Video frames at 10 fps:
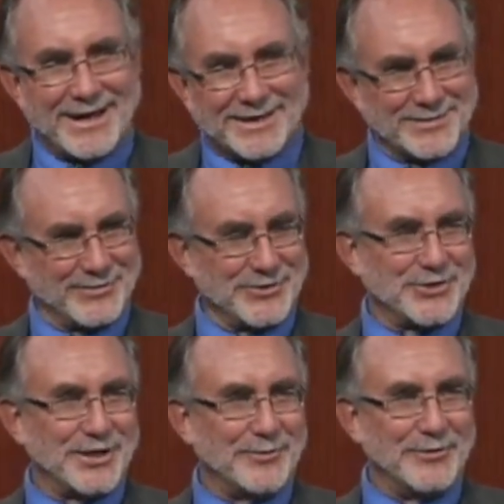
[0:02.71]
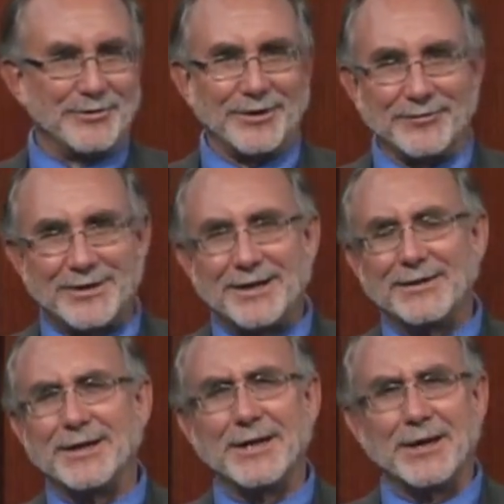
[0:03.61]
excellent job of getting
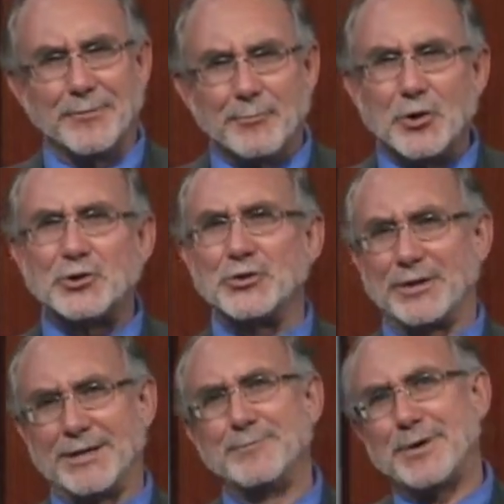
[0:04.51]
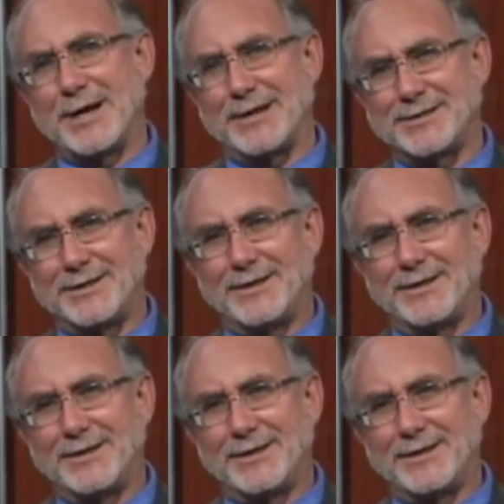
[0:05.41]
the emotional impact